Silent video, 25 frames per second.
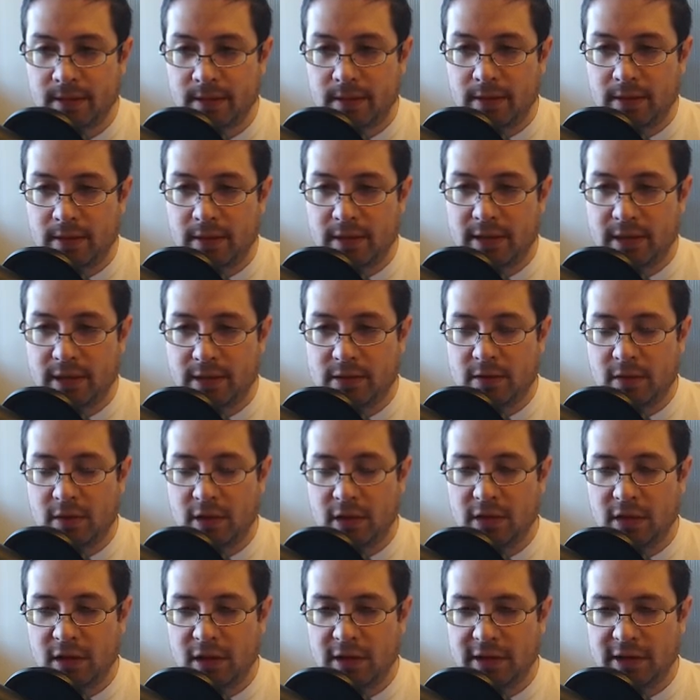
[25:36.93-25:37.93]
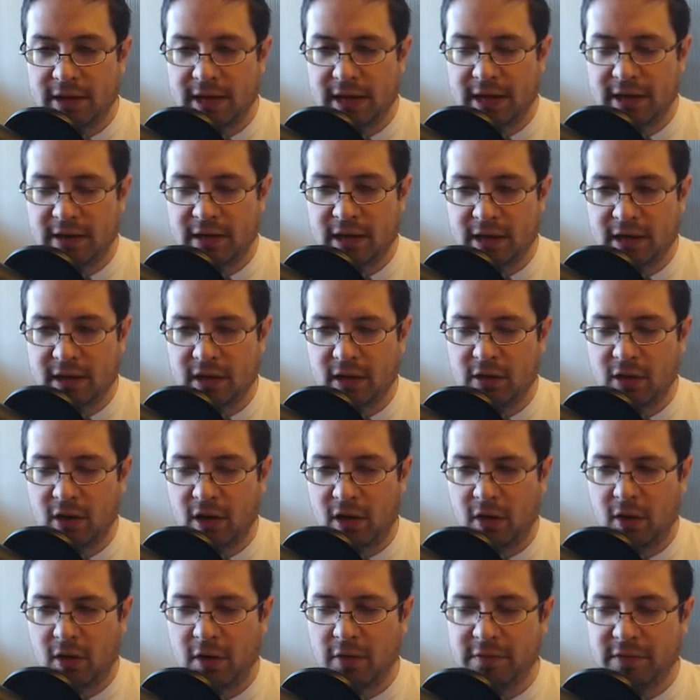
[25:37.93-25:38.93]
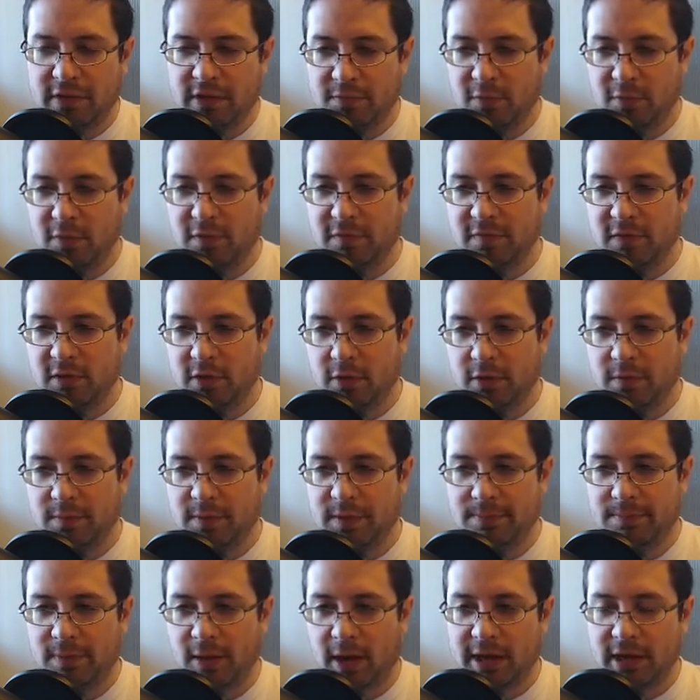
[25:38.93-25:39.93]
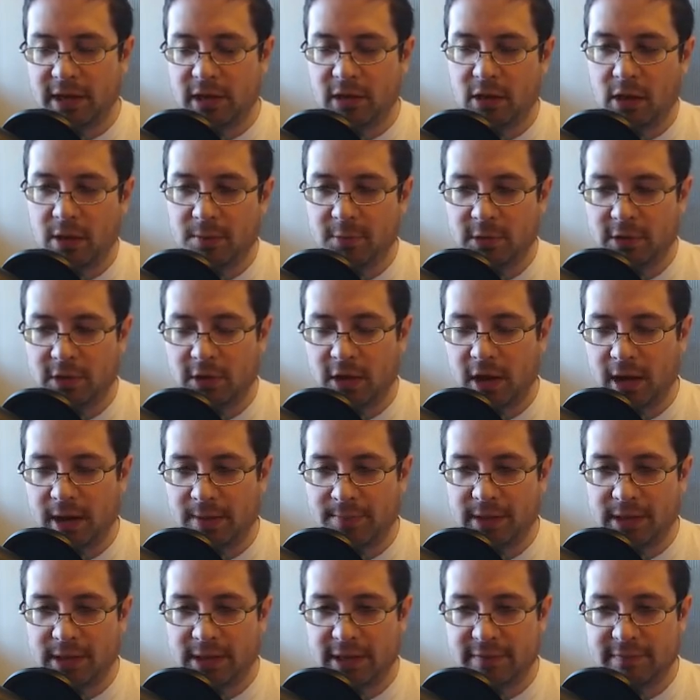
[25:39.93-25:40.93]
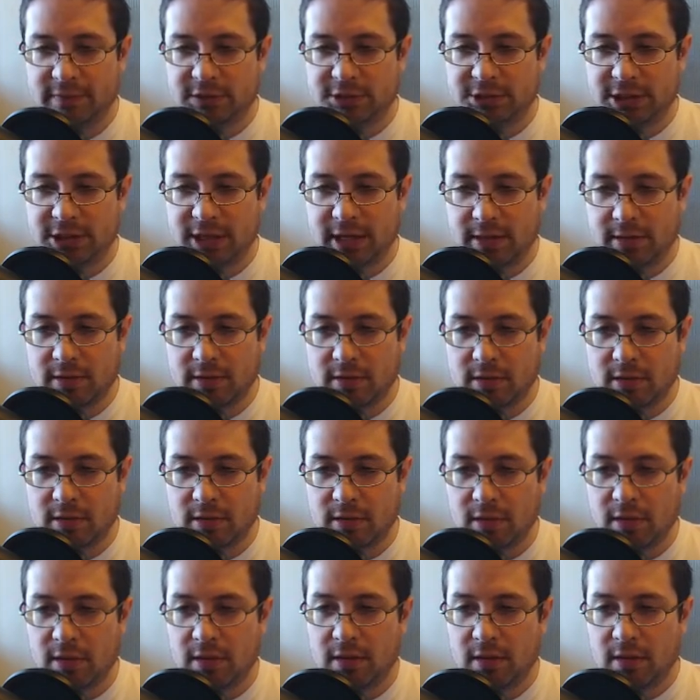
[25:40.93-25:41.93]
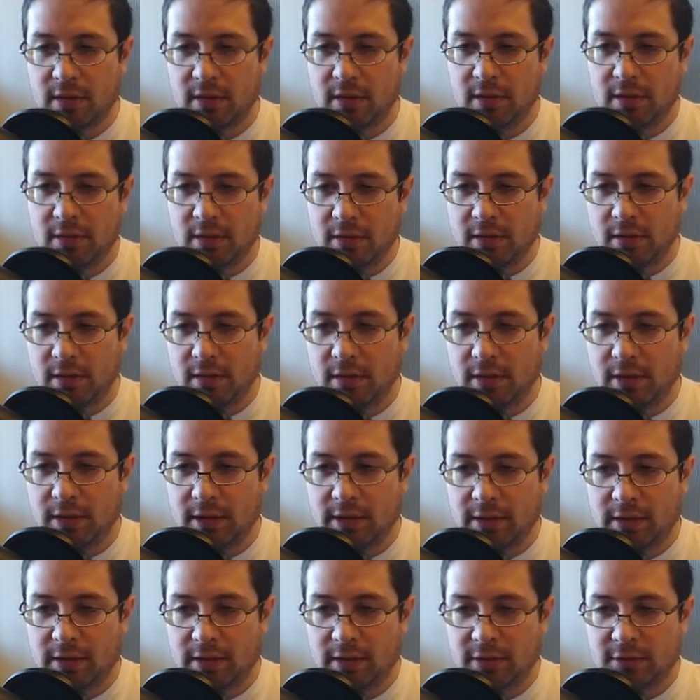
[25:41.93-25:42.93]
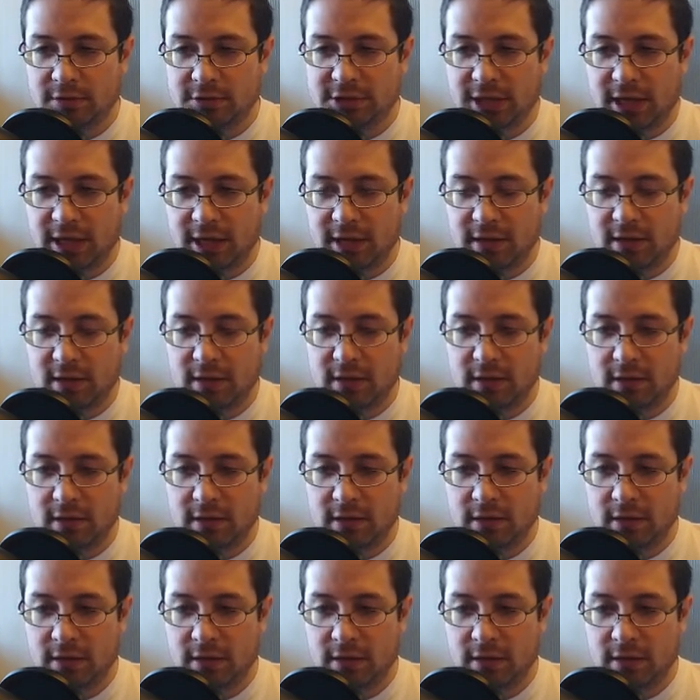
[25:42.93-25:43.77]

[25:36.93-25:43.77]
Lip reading: Yeah, so again, like all these moves, you could be buying a lot more time by giving checks. Like, check.